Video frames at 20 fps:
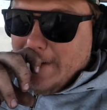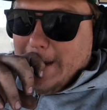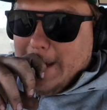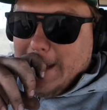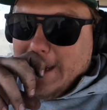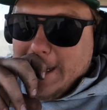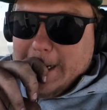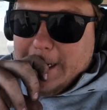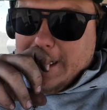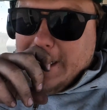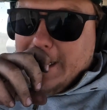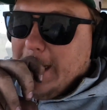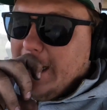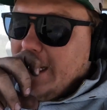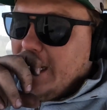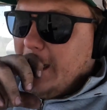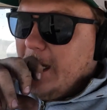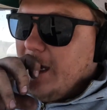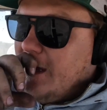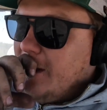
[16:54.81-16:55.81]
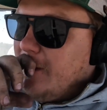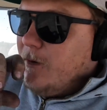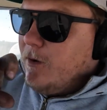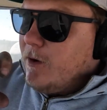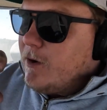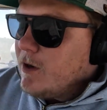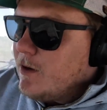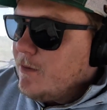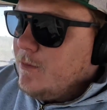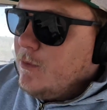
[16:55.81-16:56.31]
and uh,
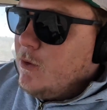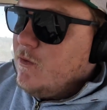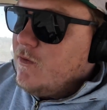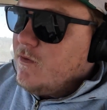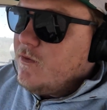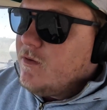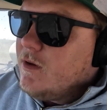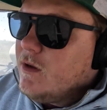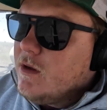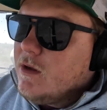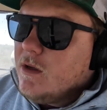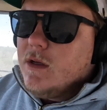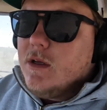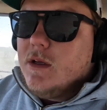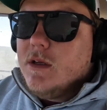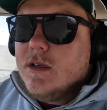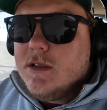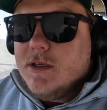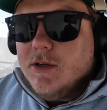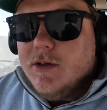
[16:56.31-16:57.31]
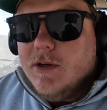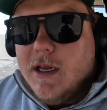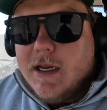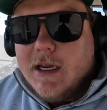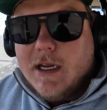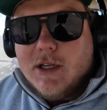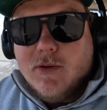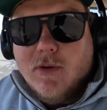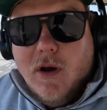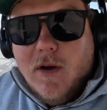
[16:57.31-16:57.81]
we're gonna move to
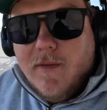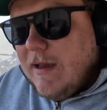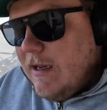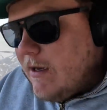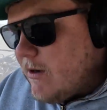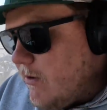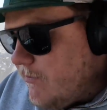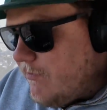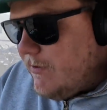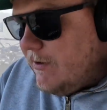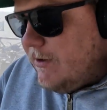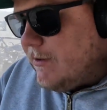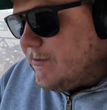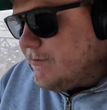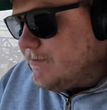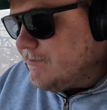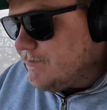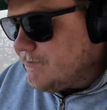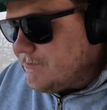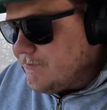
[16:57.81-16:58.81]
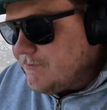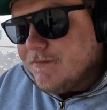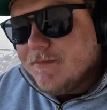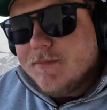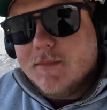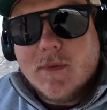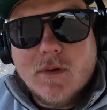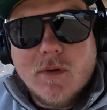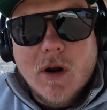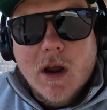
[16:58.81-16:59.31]
like a 12 acre field.
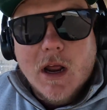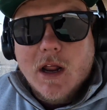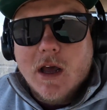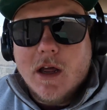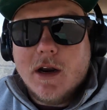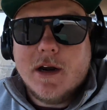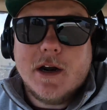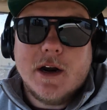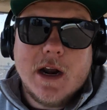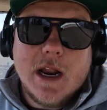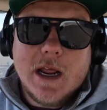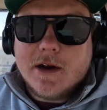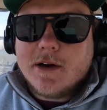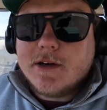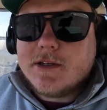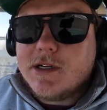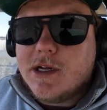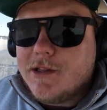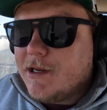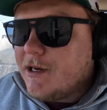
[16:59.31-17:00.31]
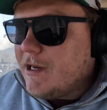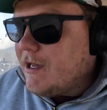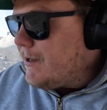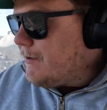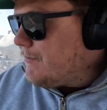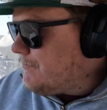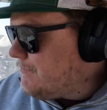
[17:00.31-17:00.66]
We're at 100 acres on the day.